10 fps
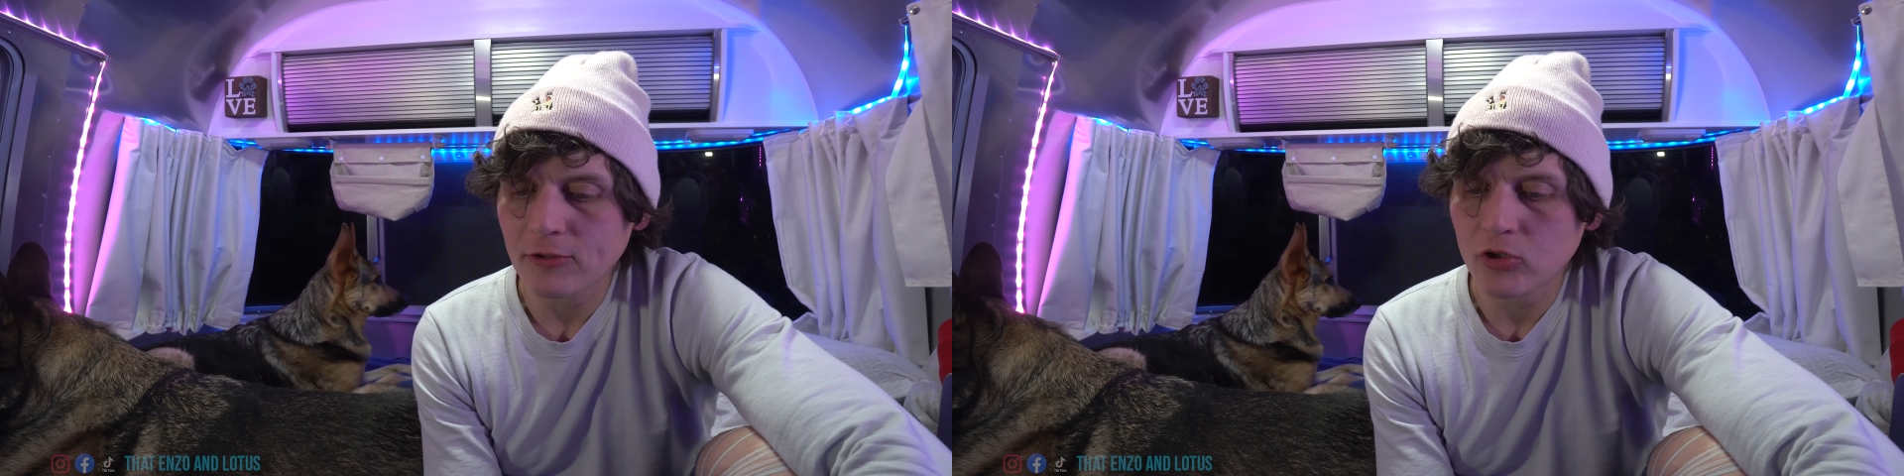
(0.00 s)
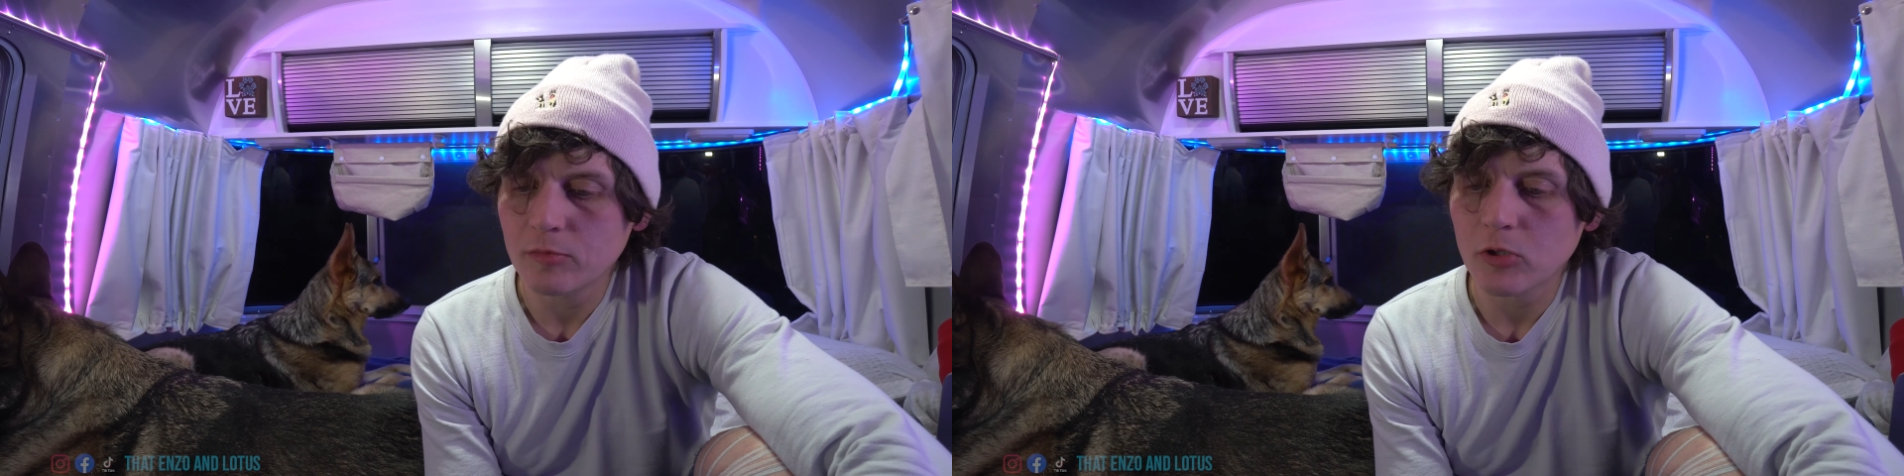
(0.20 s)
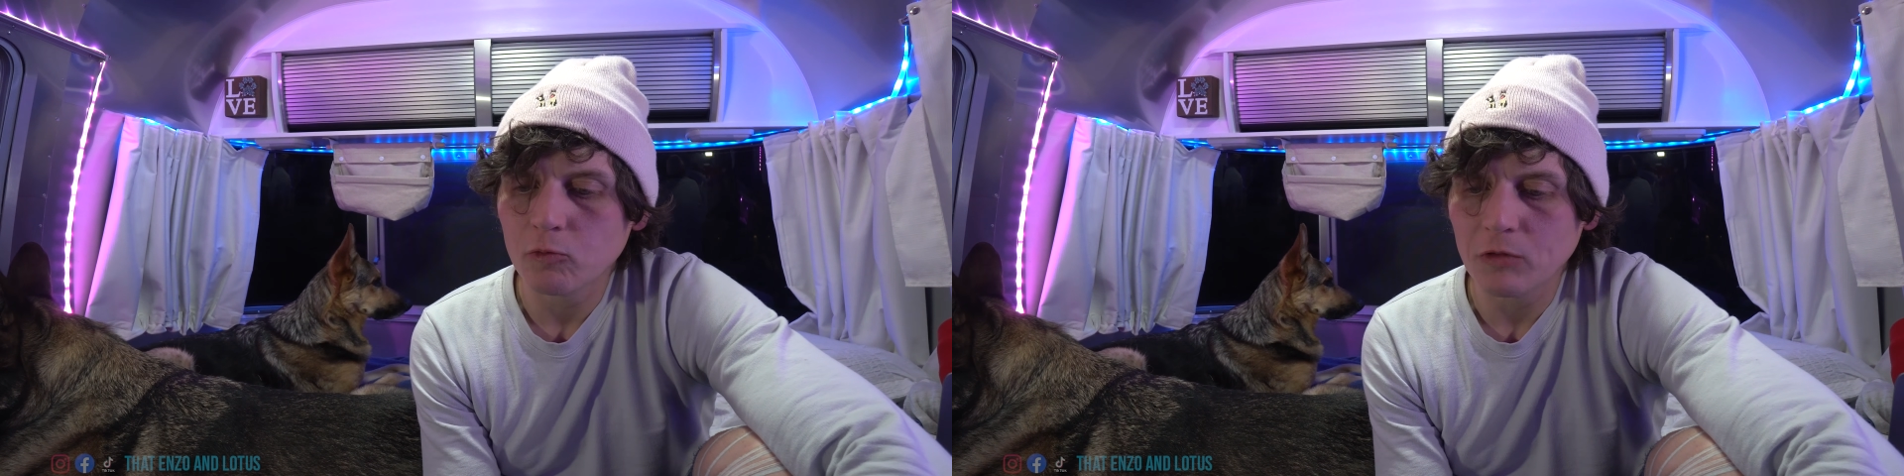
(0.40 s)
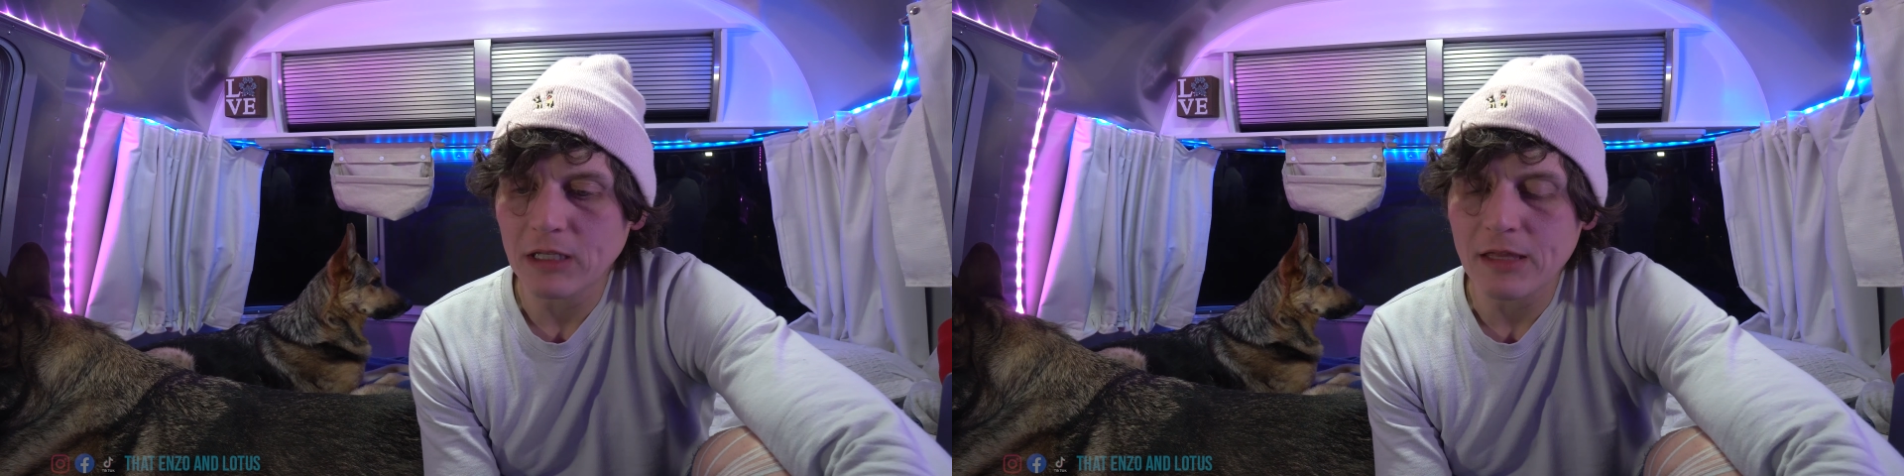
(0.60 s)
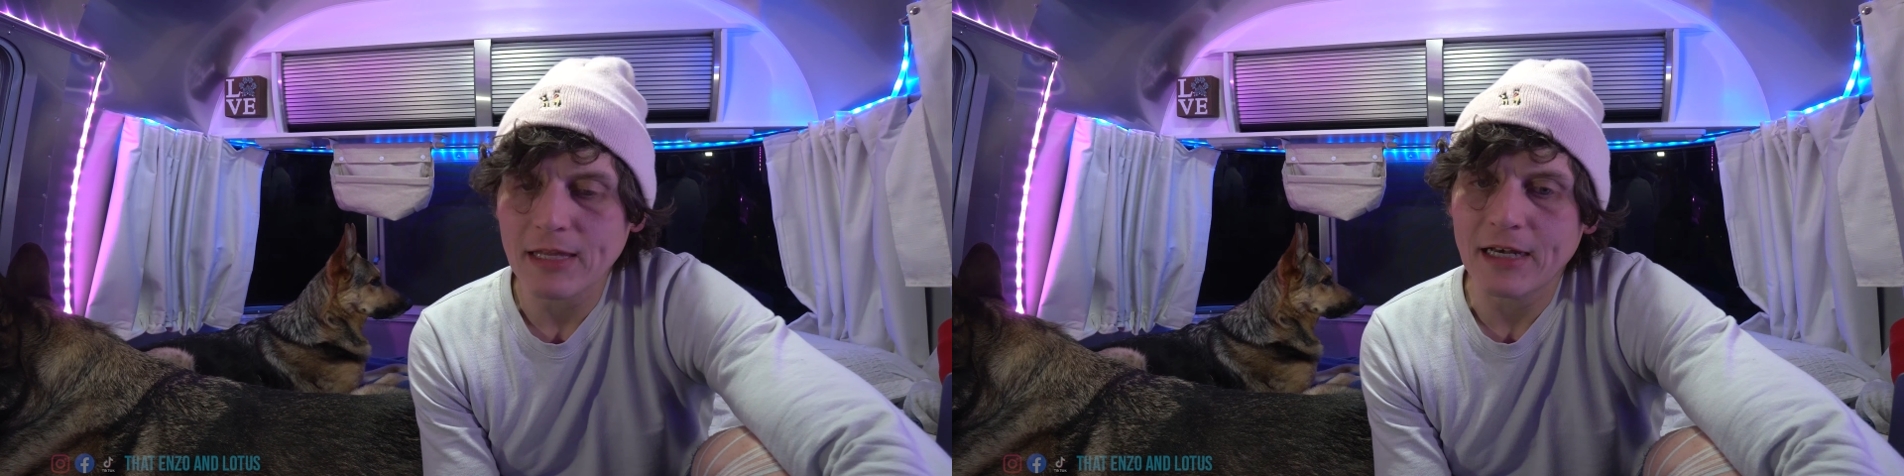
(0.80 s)
Airstreams are
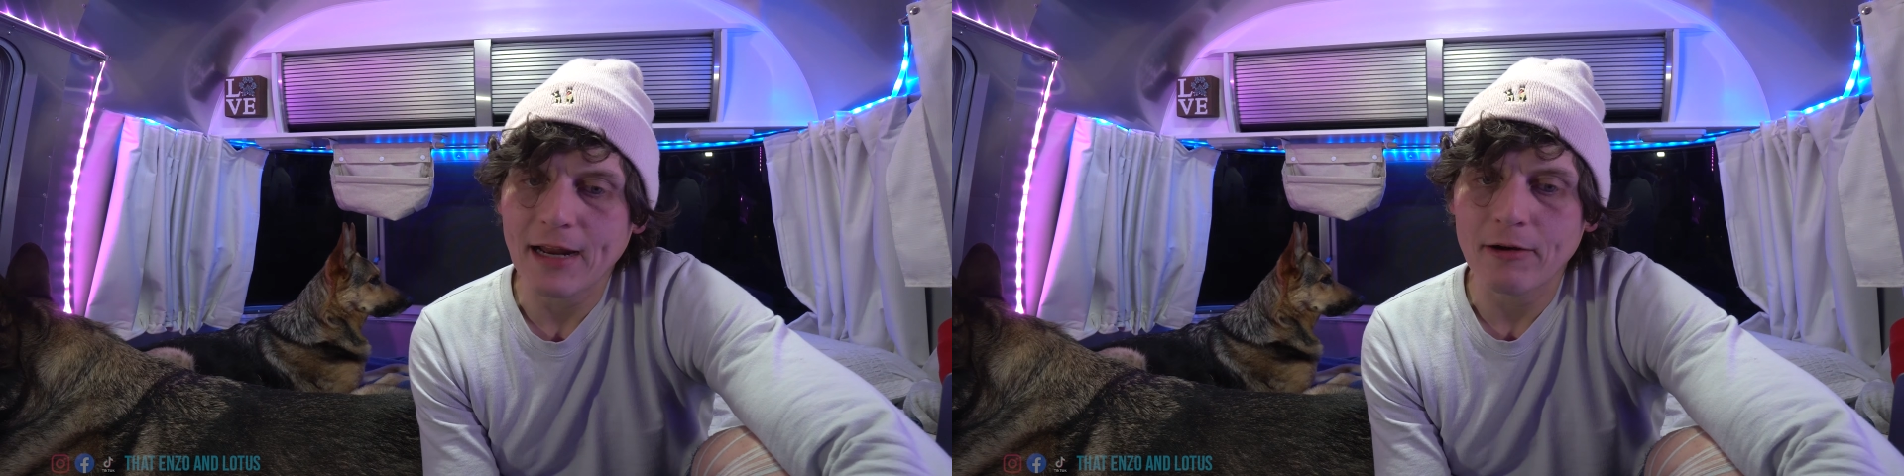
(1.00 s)
really thin.